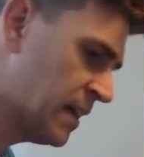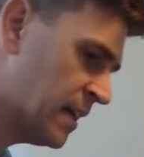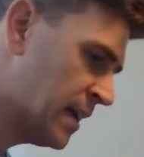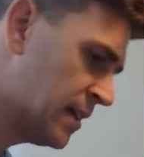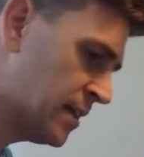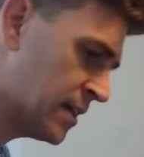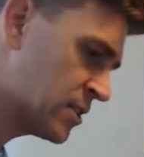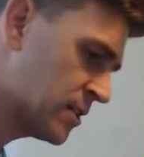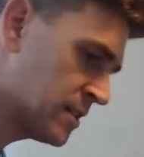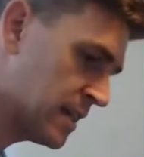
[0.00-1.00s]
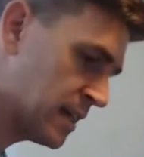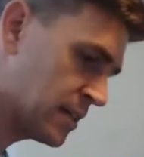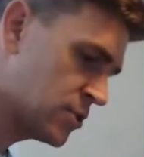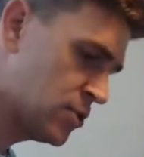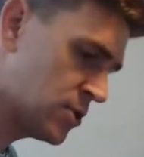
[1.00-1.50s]
and then that's going to take like
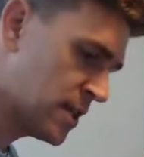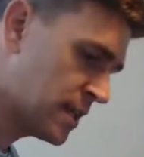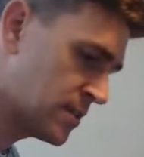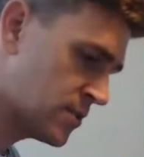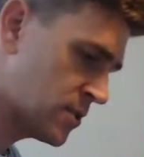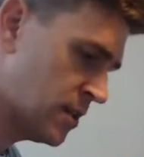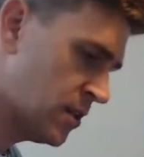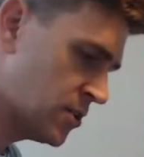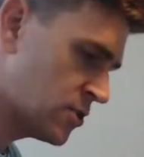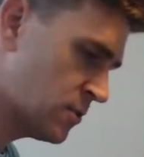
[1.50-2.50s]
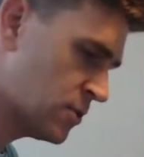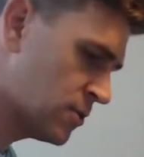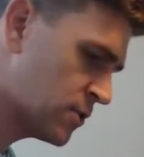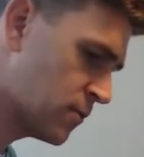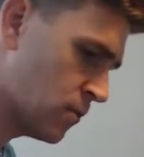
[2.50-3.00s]
2 seconds. So we do
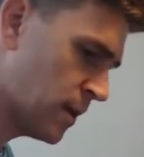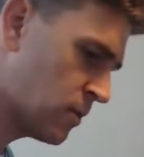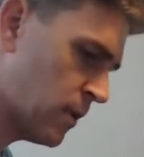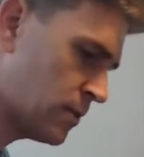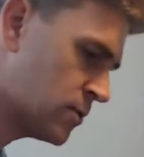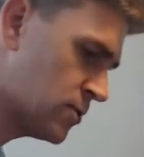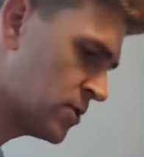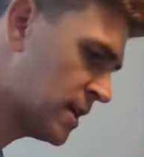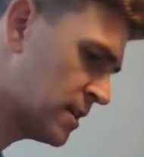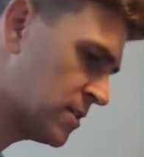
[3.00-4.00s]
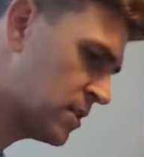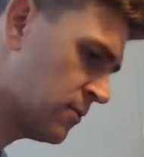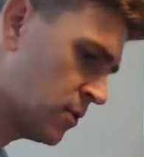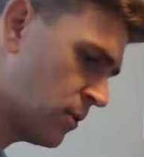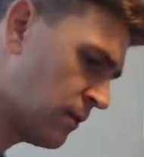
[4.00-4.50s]
this for like 1 or 2 seconds, give it a
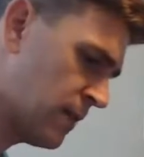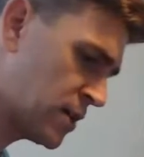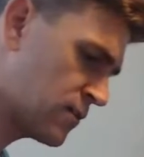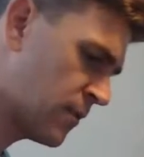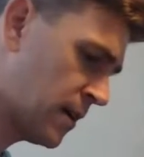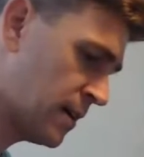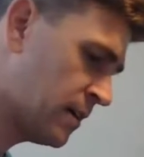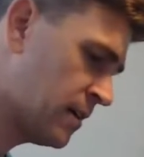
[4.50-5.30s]
quick flash fry,